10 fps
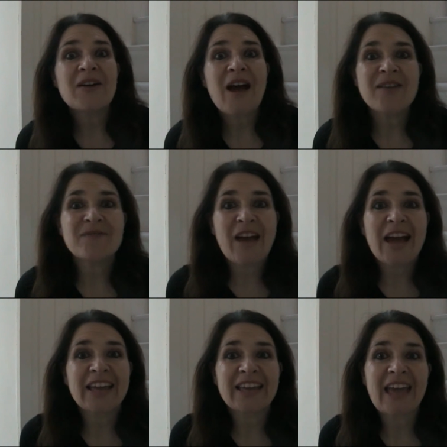I'm
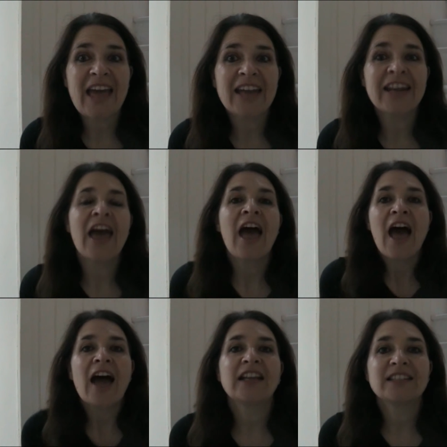back again,
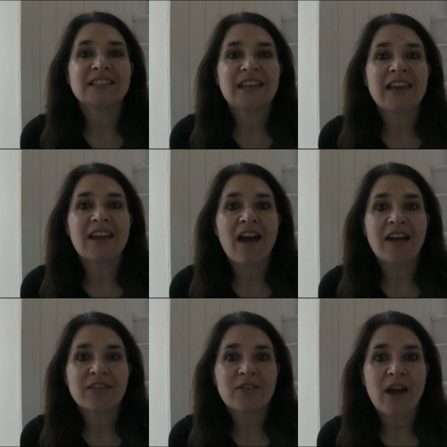and today
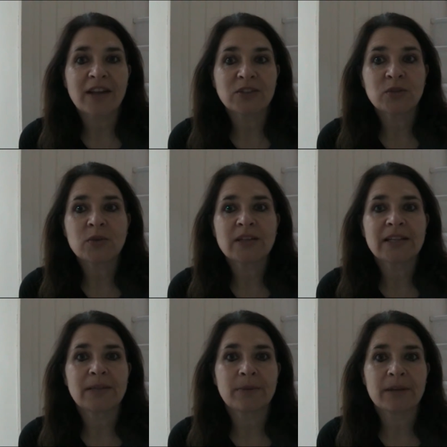I thought I'd talk a
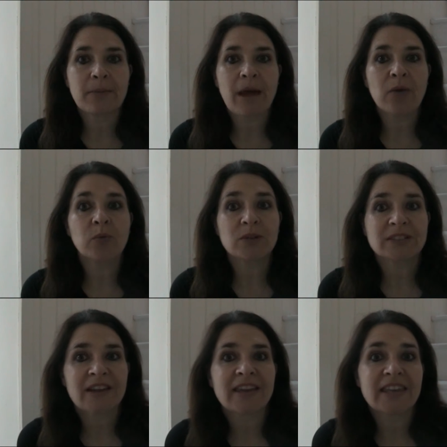little bit about
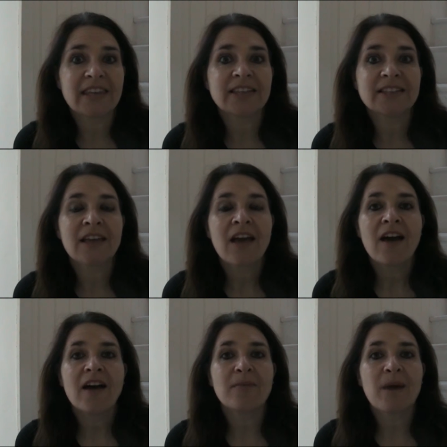what I eat.
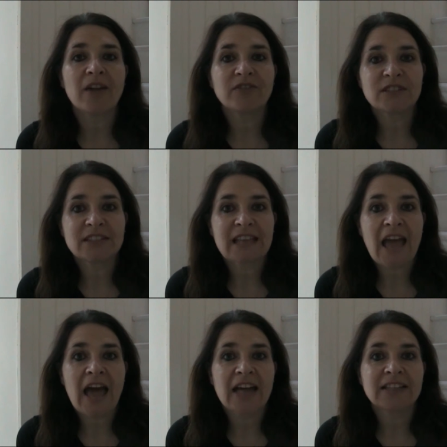I've just
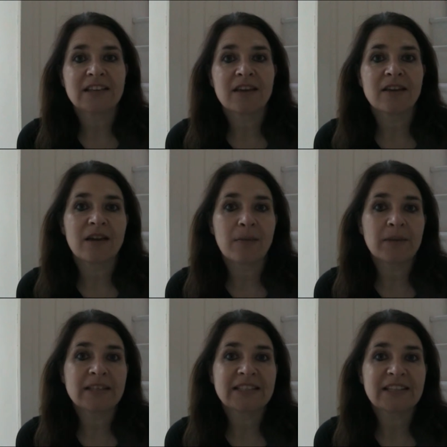had a
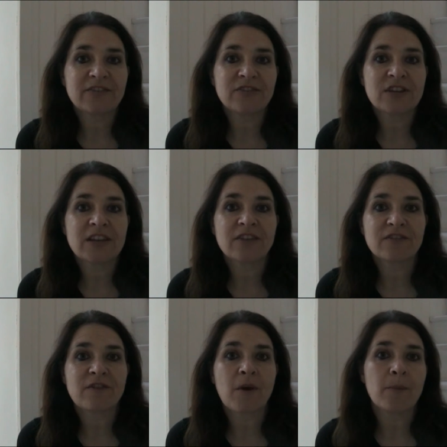big delivery
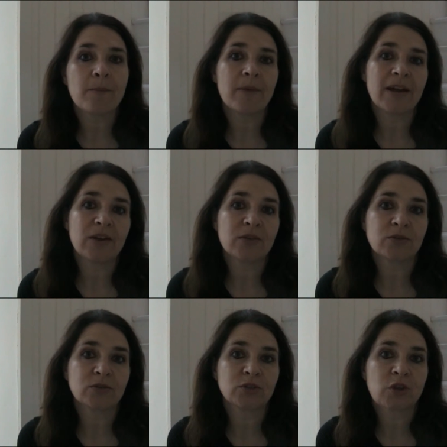from my
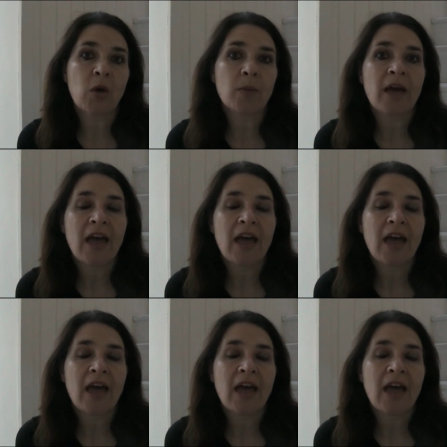local shop,